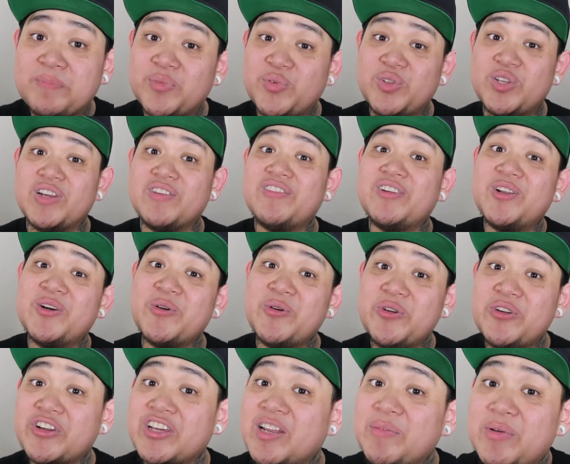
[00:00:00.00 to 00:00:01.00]
you never know who
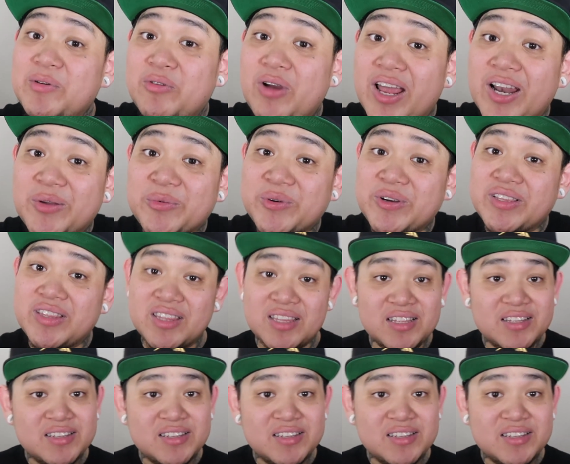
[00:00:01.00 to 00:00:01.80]
you're going to be riding with.